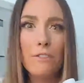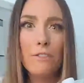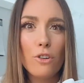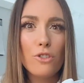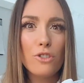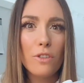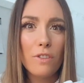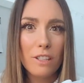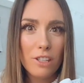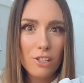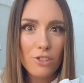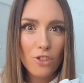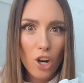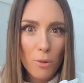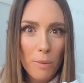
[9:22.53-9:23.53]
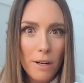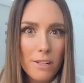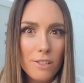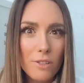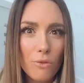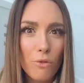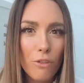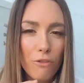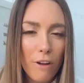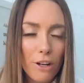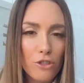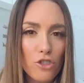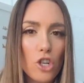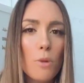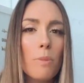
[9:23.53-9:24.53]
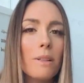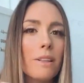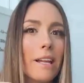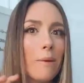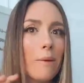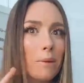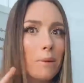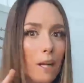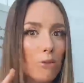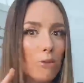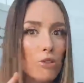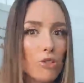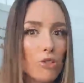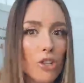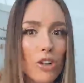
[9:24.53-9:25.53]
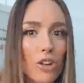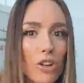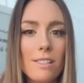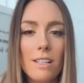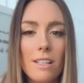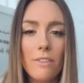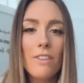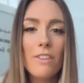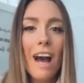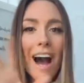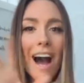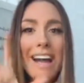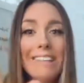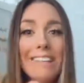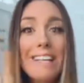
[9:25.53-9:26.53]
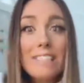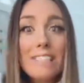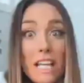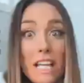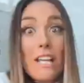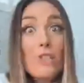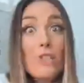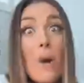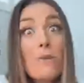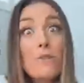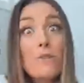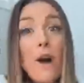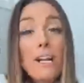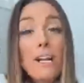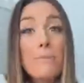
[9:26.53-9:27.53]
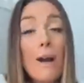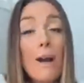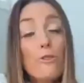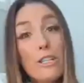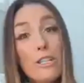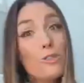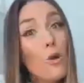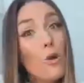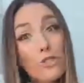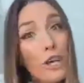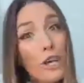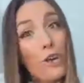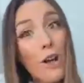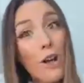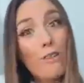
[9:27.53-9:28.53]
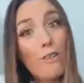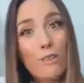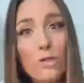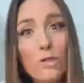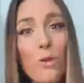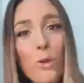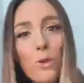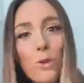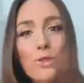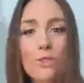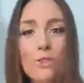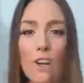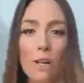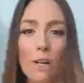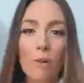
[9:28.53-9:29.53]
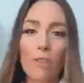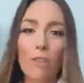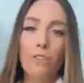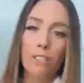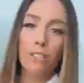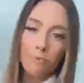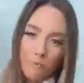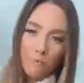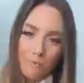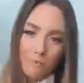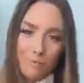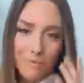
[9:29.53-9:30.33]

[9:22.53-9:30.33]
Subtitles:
version of like the Starbucks refresher, but like without the sugar and stuff. Hi Liz, that's who I was talking about. You need to go check her out. She's so cool. That's what I was talking about earlier.